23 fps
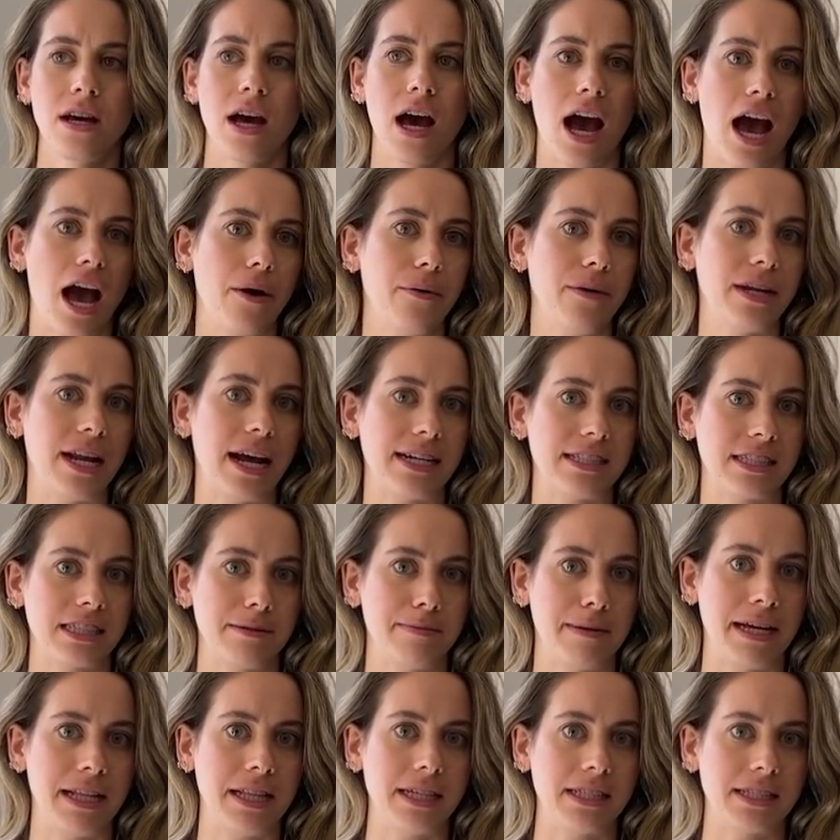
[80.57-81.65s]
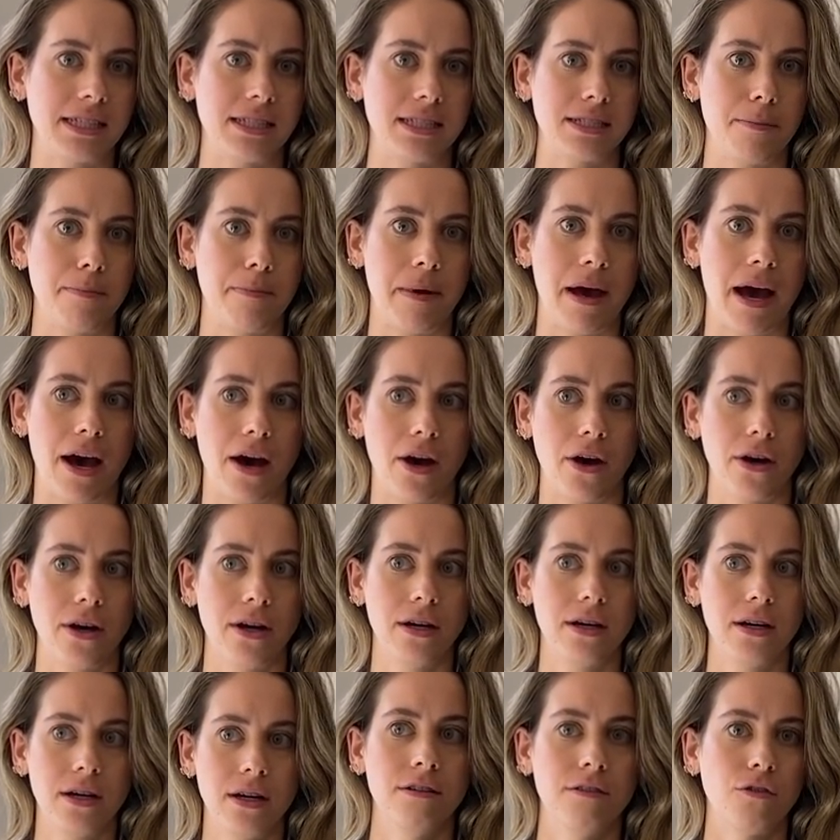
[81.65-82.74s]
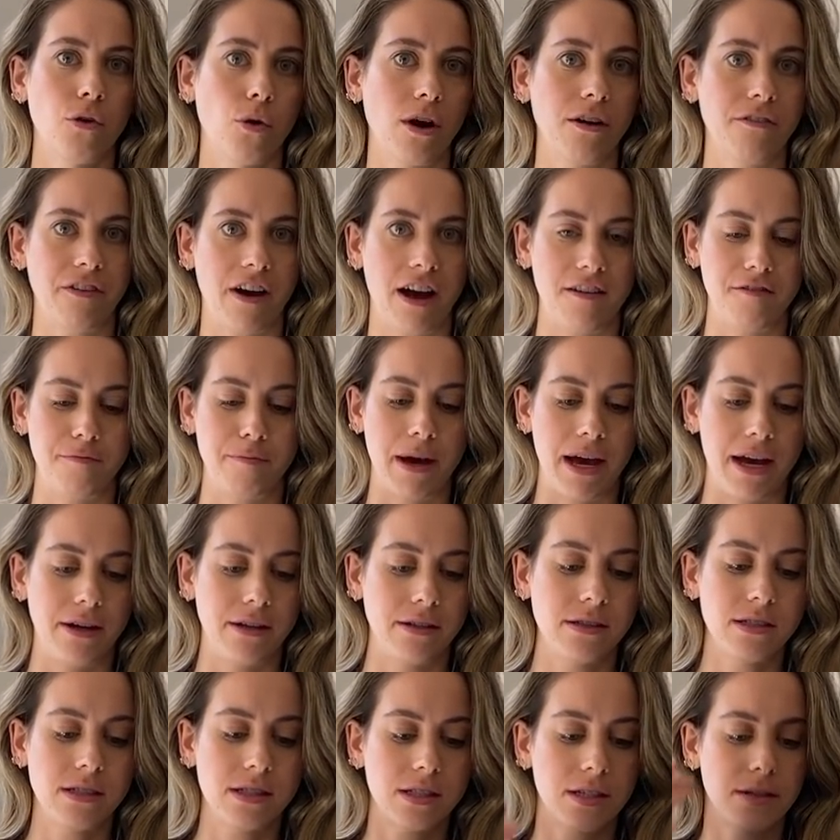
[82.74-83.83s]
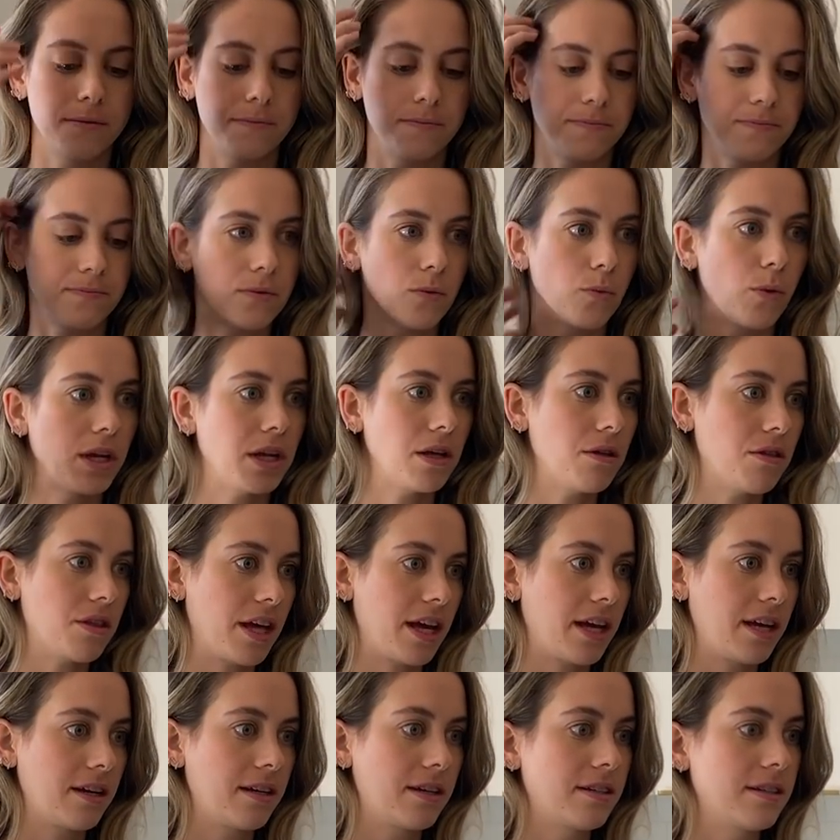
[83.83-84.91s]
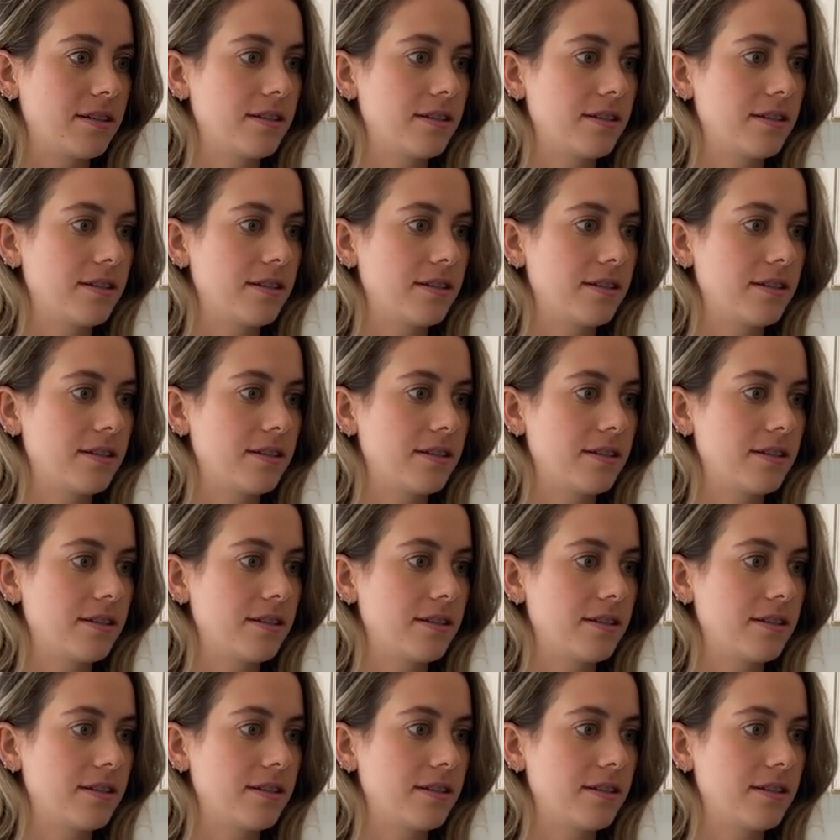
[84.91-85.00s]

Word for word: I would estimate this is about 4 or 5 pounds. What do you think?